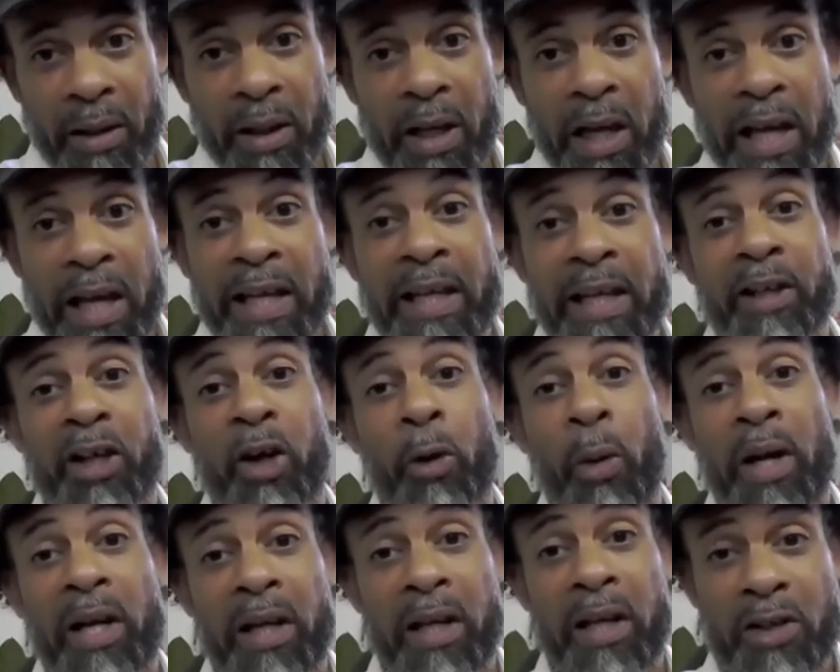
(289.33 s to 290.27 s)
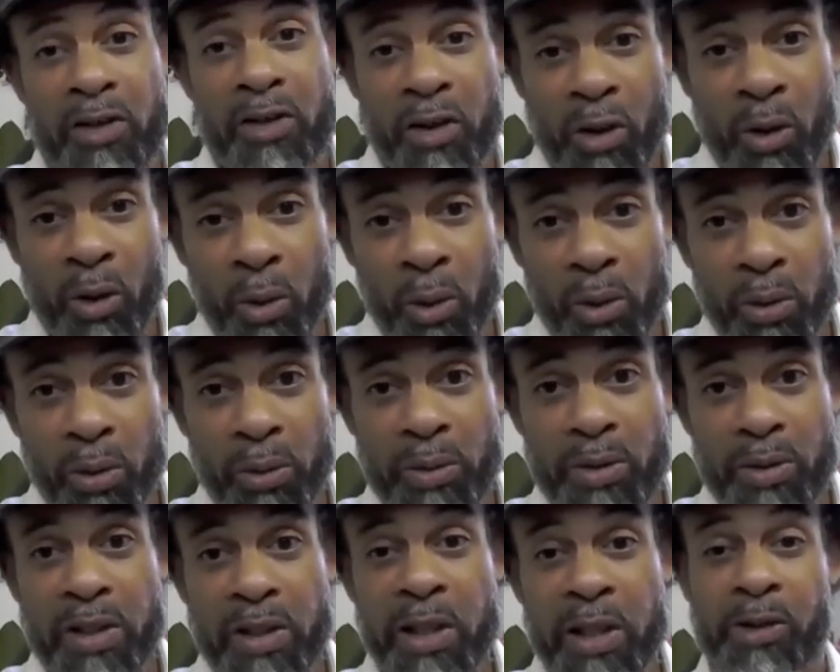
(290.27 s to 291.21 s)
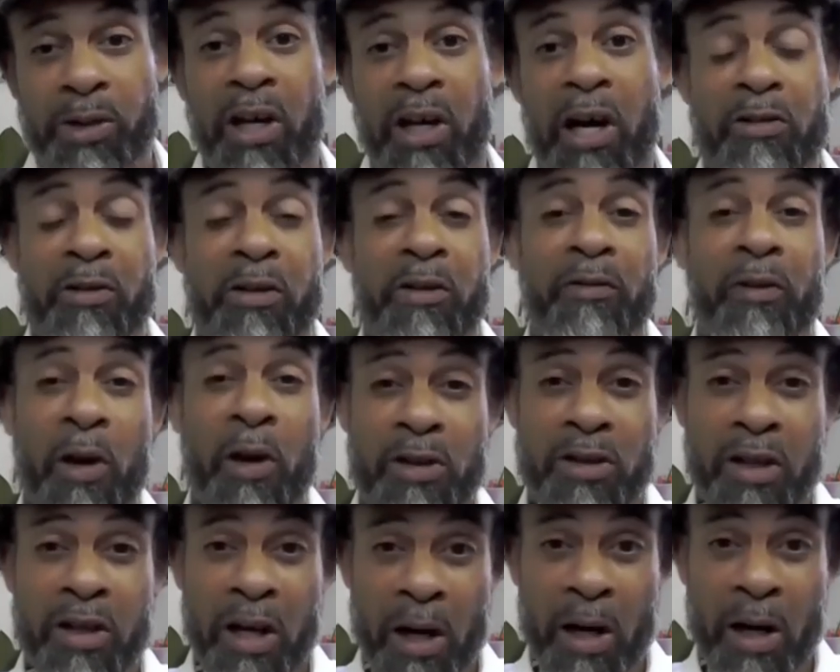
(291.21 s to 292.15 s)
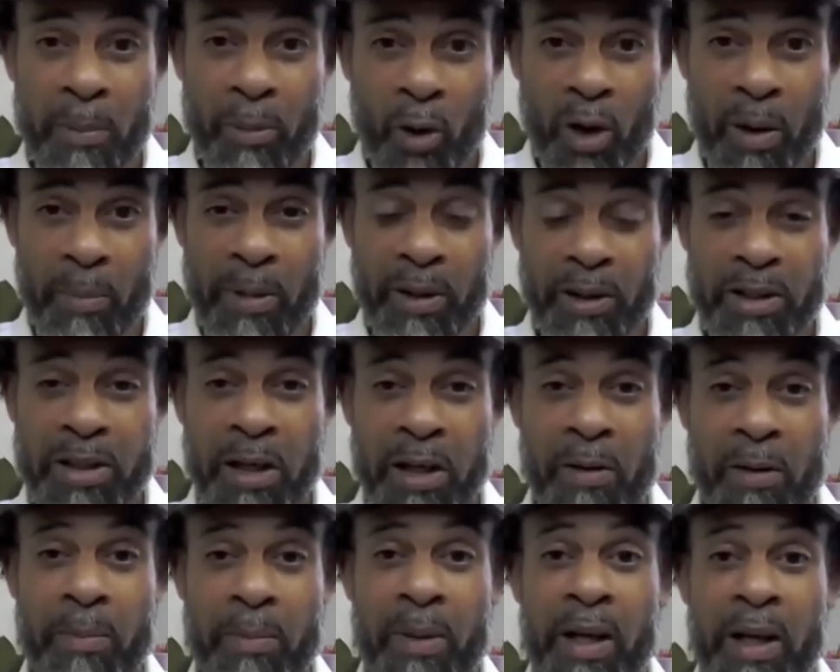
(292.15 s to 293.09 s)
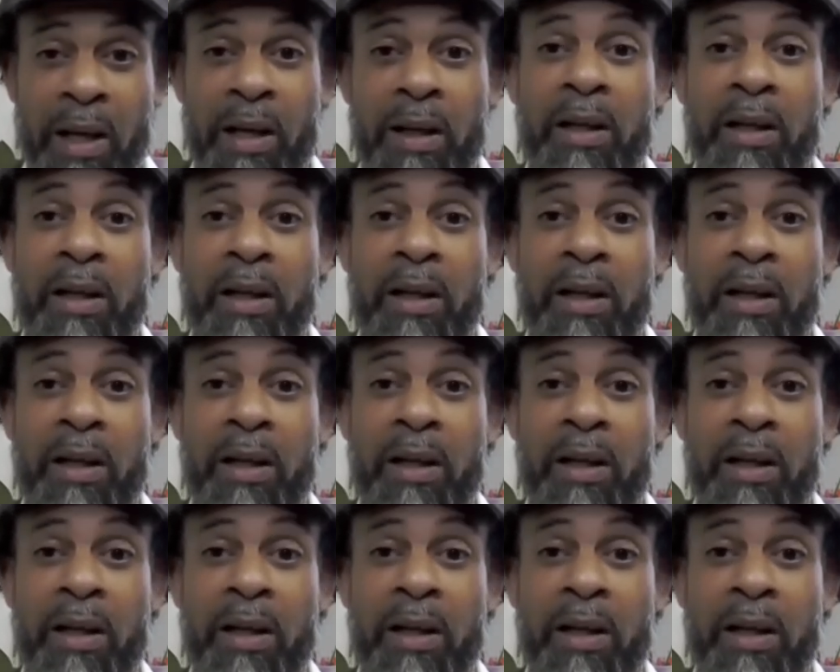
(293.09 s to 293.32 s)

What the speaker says: He integrated his schools. He was the 101st Airborne military man.